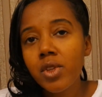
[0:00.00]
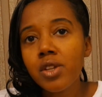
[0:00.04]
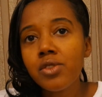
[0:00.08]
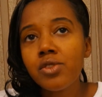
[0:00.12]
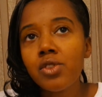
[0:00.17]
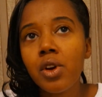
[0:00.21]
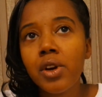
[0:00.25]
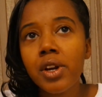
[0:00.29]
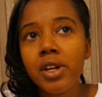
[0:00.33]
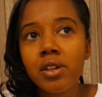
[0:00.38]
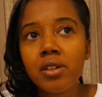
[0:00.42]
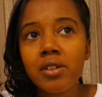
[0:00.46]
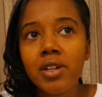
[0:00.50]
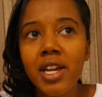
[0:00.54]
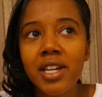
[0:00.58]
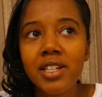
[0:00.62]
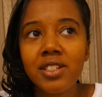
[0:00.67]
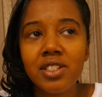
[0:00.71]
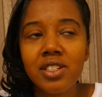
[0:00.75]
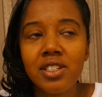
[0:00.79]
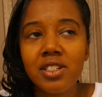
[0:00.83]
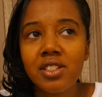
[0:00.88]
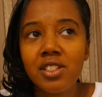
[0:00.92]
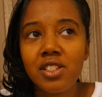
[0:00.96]
So
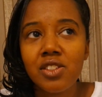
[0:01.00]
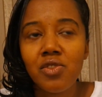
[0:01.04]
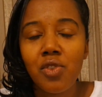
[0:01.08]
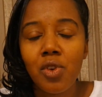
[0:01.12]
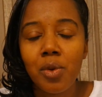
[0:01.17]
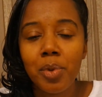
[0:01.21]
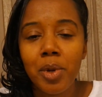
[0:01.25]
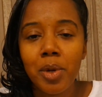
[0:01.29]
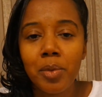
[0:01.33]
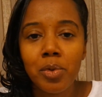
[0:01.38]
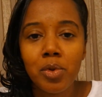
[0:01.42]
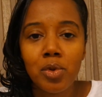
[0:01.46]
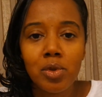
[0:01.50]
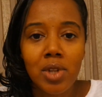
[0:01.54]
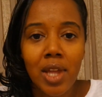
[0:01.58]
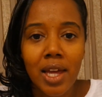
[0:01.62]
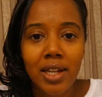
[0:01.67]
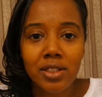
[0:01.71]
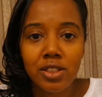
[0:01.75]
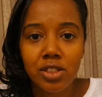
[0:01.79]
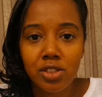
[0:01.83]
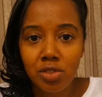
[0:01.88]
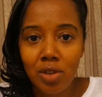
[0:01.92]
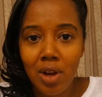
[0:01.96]
Internations is for people who
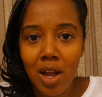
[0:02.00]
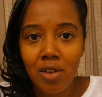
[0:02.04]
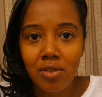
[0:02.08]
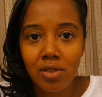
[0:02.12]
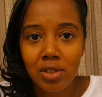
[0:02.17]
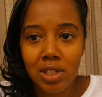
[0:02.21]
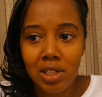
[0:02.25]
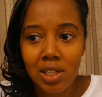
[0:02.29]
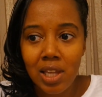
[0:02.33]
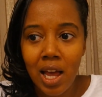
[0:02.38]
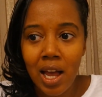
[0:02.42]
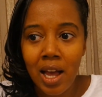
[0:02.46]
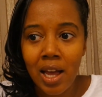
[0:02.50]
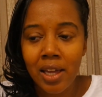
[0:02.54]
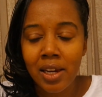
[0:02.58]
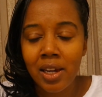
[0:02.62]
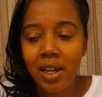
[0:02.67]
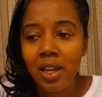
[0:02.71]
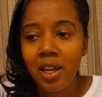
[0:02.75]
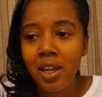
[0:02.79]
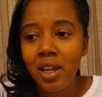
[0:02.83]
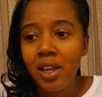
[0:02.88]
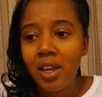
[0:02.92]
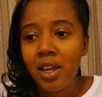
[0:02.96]
like to travel a lot
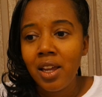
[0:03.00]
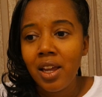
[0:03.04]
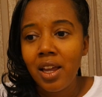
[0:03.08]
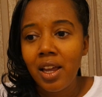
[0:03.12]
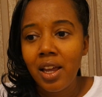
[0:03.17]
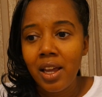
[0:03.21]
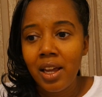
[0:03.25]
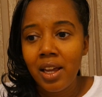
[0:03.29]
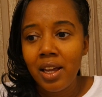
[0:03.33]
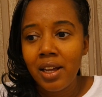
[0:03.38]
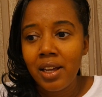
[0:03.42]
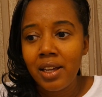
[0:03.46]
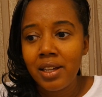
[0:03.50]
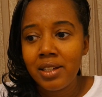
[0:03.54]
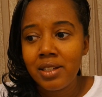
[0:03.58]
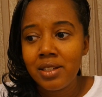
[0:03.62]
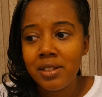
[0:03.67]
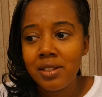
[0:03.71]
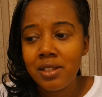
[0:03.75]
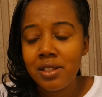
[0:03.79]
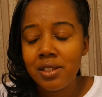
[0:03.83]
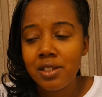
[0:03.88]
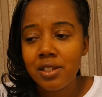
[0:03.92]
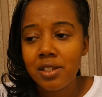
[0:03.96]

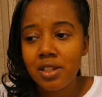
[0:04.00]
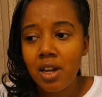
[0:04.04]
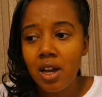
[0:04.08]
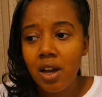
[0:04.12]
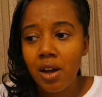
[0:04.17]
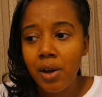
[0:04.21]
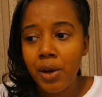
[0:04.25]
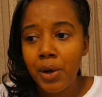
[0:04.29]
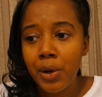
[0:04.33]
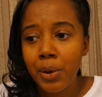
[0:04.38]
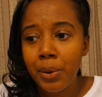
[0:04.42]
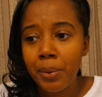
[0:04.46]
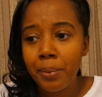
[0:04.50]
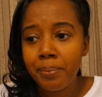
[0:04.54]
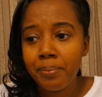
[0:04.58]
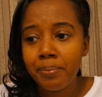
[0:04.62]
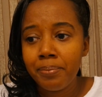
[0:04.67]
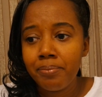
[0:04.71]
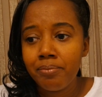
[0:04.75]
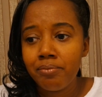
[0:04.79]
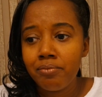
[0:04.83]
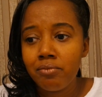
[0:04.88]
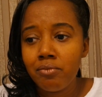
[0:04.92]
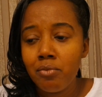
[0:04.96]
and
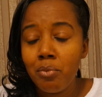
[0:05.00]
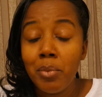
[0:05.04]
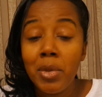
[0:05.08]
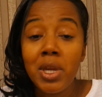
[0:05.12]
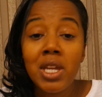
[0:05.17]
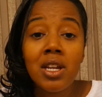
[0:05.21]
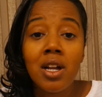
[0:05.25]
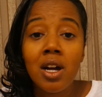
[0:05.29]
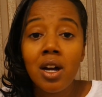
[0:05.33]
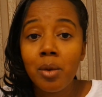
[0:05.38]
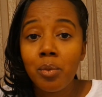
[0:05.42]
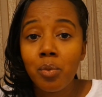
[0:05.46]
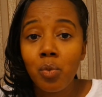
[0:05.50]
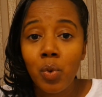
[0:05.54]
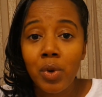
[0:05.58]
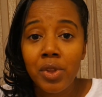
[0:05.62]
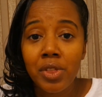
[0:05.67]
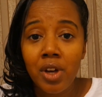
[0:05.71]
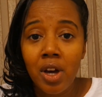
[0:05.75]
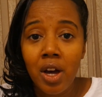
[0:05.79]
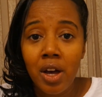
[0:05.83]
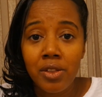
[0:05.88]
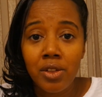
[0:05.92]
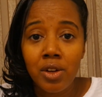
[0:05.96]
meet up
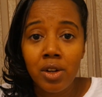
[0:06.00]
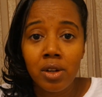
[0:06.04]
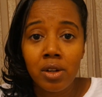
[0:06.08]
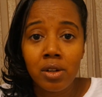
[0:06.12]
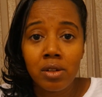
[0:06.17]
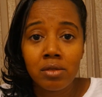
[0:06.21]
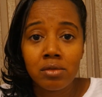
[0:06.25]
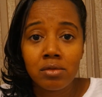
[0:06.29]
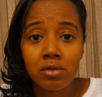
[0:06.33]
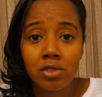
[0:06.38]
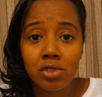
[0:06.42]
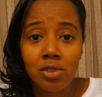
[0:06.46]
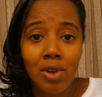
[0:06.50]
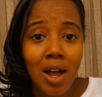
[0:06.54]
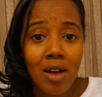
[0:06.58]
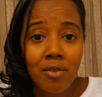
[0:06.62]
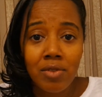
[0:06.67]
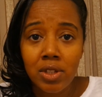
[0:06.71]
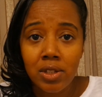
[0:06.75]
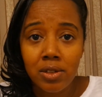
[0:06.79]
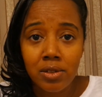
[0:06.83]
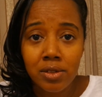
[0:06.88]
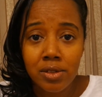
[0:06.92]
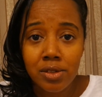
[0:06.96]
with other
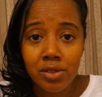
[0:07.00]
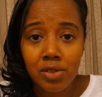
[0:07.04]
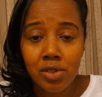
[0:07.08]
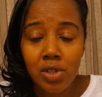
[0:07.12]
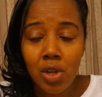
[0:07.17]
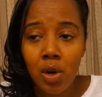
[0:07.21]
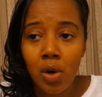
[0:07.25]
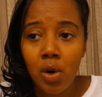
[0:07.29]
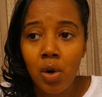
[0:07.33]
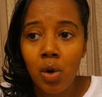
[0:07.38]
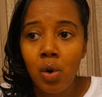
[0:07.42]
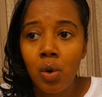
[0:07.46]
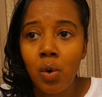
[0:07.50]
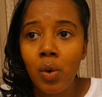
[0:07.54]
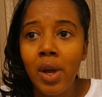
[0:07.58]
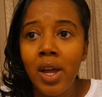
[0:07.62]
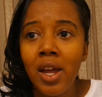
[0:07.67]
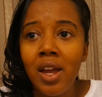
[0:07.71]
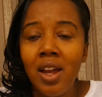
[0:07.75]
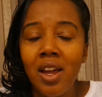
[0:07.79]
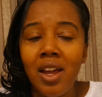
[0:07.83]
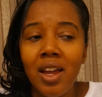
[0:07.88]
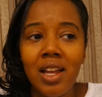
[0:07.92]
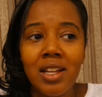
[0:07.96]
travelers. So
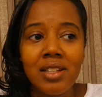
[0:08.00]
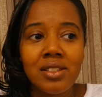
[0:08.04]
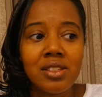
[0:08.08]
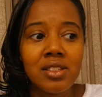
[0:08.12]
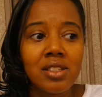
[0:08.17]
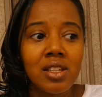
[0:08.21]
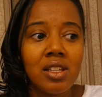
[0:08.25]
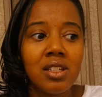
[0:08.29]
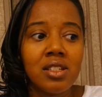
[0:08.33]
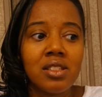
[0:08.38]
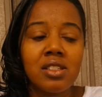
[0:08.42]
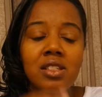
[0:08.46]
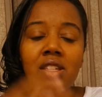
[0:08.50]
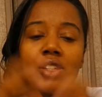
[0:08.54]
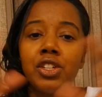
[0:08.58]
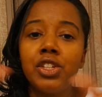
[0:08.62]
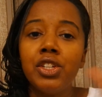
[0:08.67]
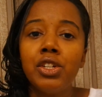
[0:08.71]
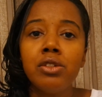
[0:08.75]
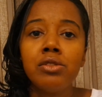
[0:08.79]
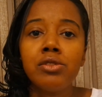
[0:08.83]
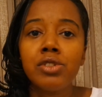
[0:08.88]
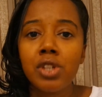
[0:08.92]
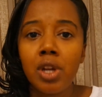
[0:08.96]
it's a
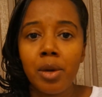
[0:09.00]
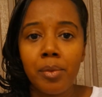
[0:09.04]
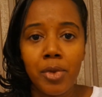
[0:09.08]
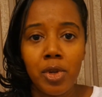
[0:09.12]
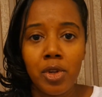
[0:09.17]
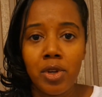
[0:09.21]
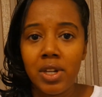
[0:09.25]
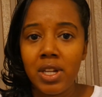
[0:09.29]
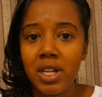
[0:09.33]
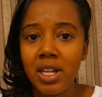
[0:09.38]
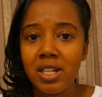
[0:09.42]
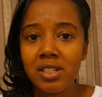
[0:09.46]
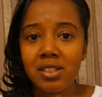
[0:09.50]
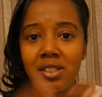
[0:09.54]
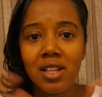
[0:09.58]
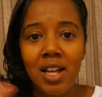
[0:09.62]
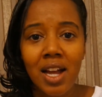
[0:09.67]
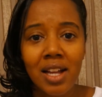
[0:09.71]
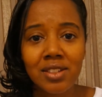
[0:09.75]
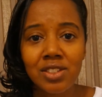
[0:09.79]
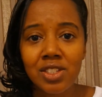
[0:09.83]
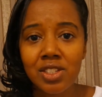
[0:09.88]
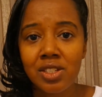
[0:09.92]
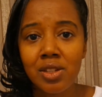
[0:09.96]
huge community. It's
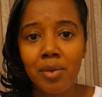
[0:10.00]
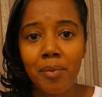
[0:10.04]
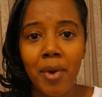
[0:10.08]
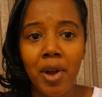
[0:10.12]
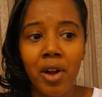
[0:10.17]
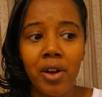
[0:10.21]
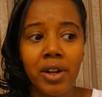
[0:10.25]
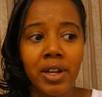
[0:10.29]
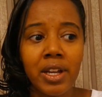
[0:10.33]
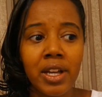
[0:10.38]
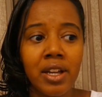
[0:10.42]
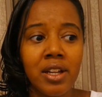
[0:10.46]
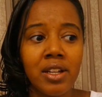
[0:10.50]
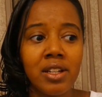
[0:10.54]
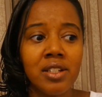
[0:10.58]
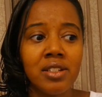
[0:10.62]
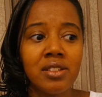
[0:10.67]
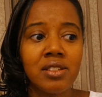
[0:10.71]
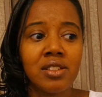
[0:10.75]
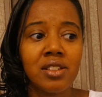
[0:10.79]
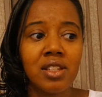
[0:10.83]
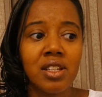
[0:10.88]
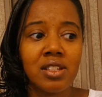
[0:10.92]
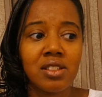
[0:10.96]
not just
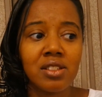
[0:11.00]
Americans.